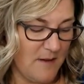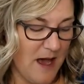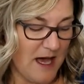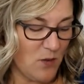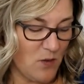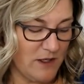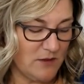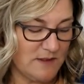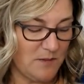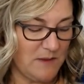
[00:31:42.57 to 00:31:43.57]
I don't want
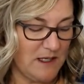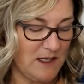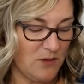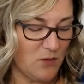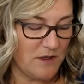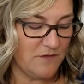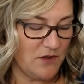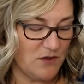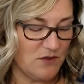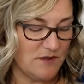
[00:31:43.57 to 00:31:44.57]
you to be one
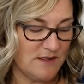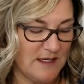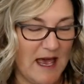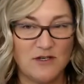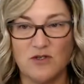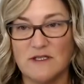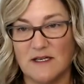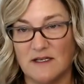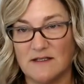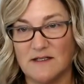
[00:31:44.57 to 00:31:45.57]
of those
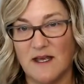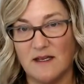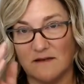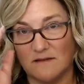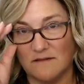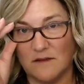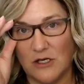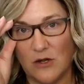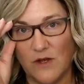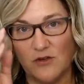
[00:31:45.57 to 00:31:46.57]
casualties that,
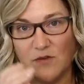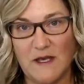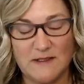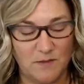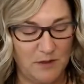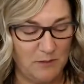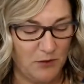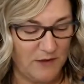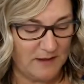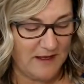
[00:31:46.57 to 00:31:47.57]
the 100,000
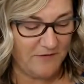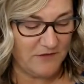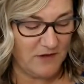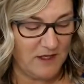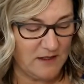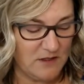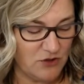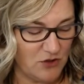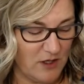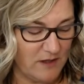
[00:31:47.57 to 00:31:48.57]
people that left the
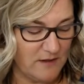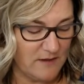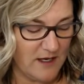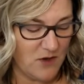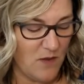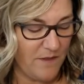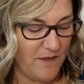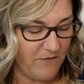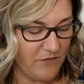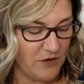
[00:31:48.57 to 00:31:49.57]
industry. I don't
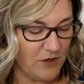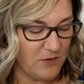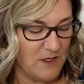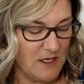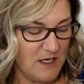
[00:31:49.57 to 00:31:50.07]
want that for you.